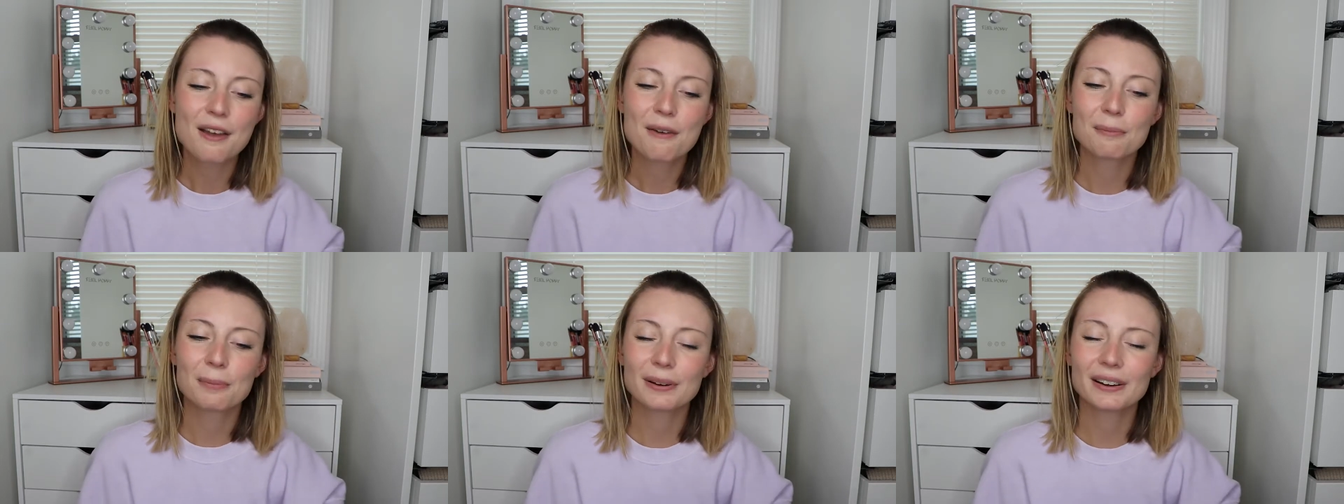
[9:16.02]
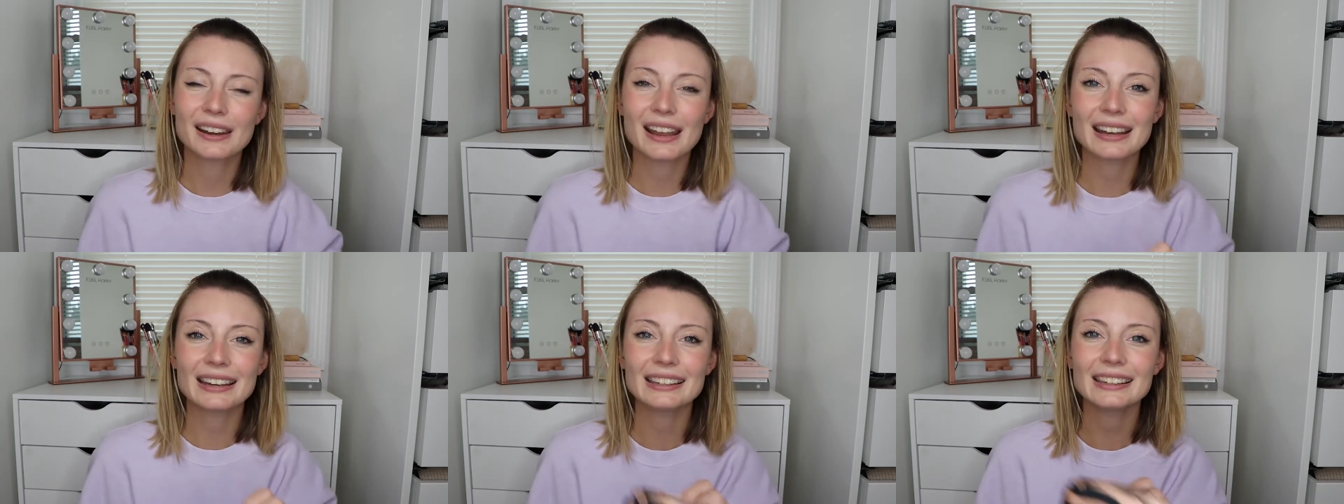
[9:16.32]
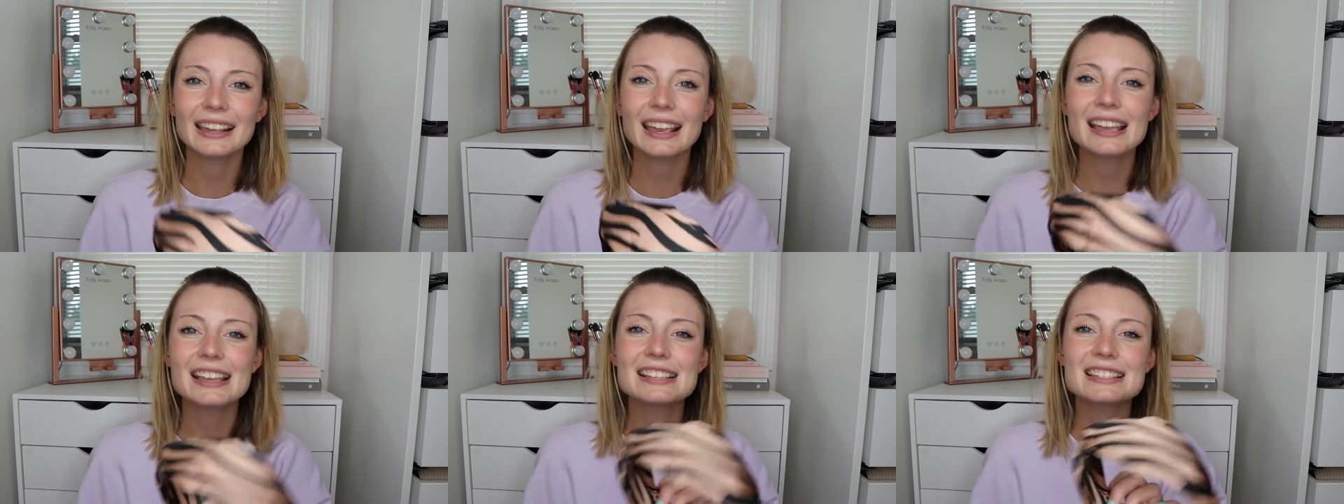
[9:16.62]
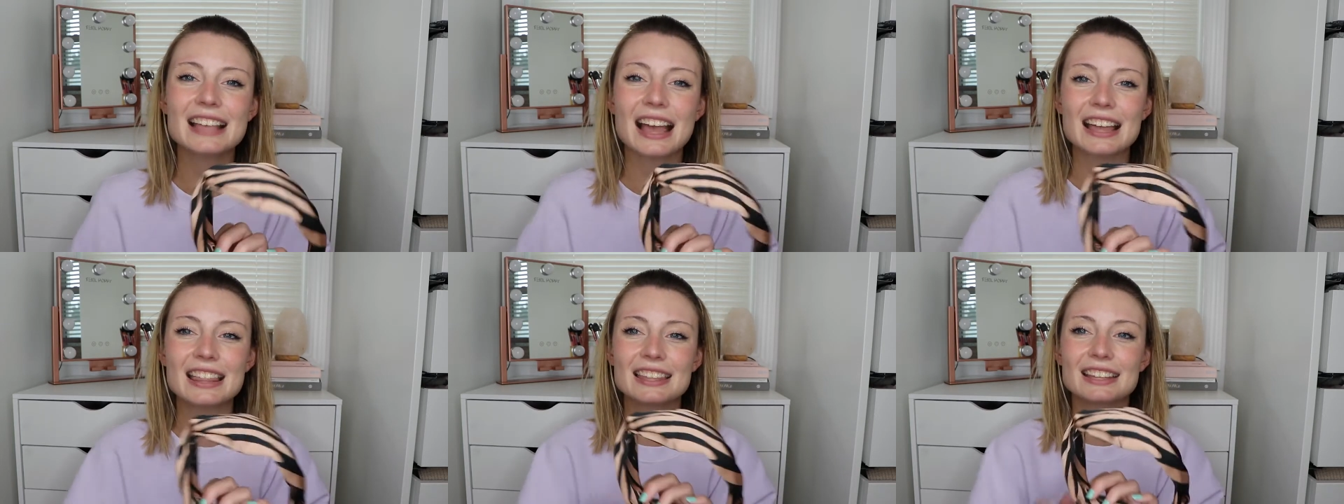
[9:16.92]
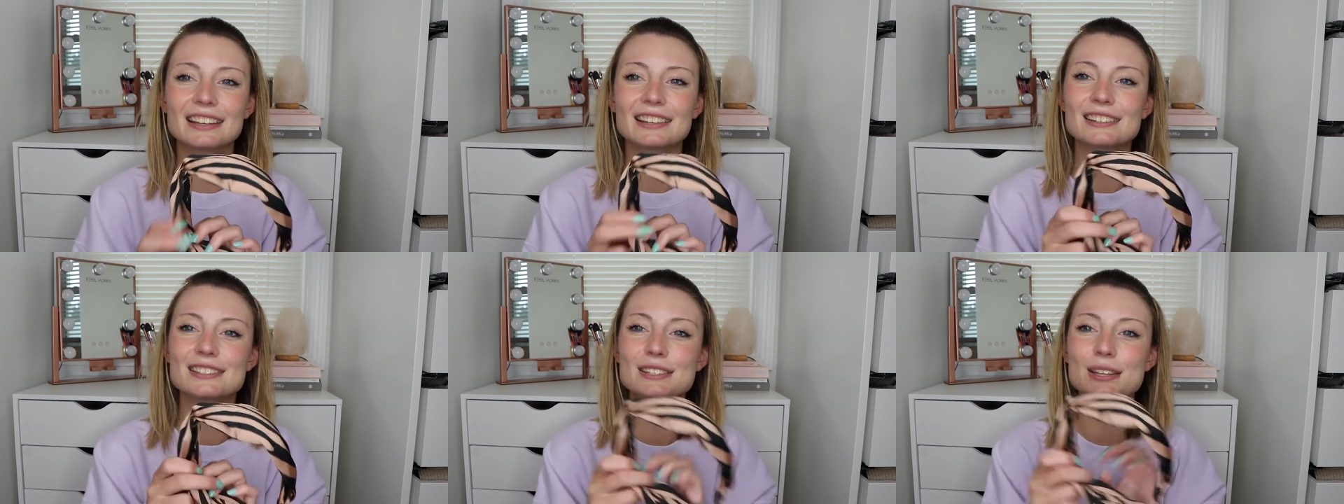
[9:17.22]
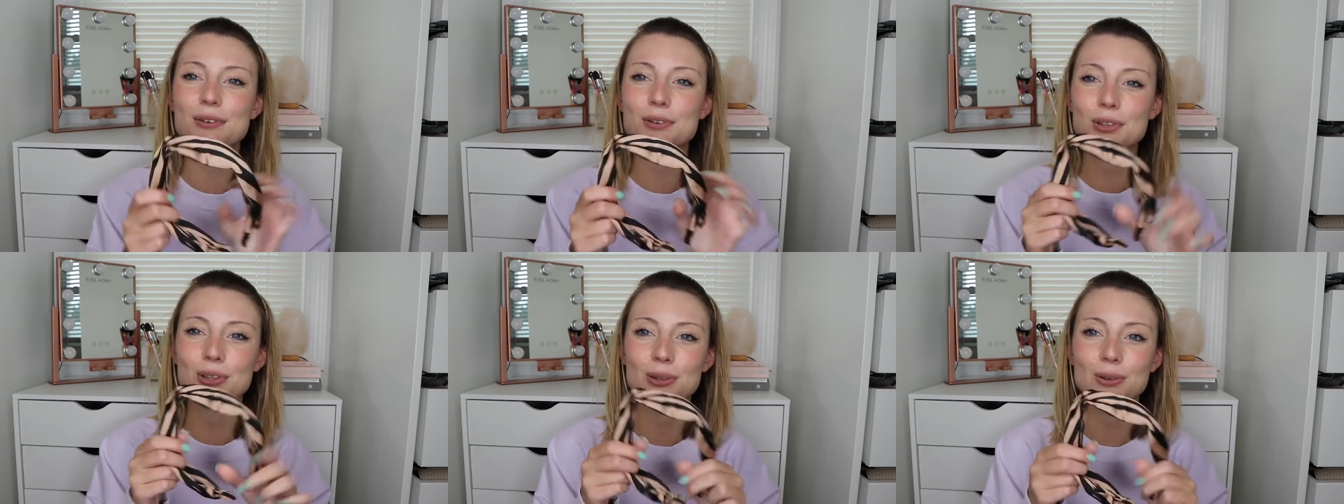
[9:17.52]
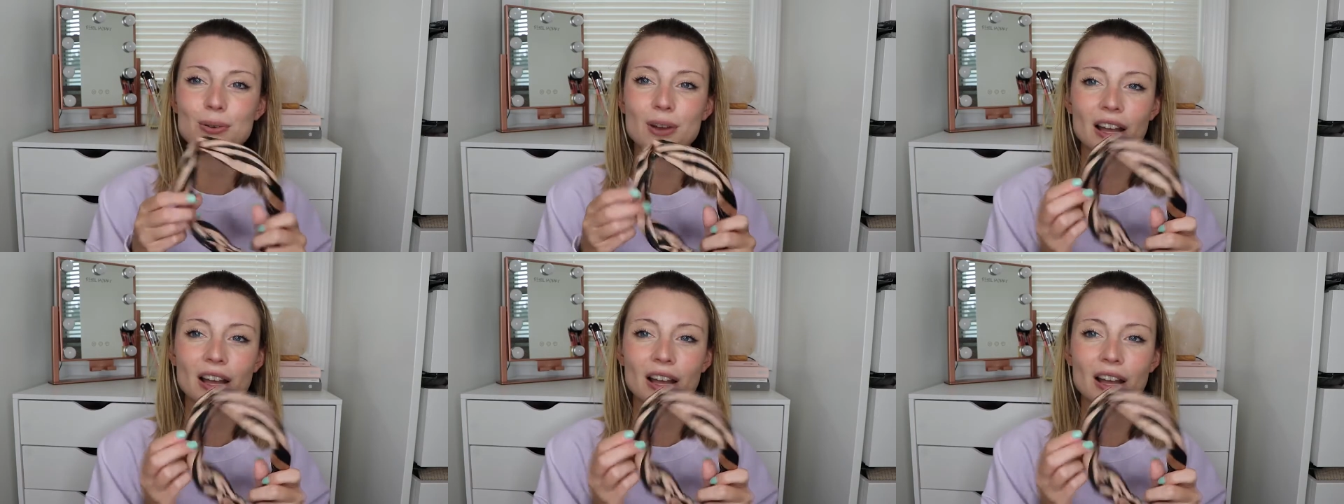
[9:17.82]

But in any case, I think it is so cute.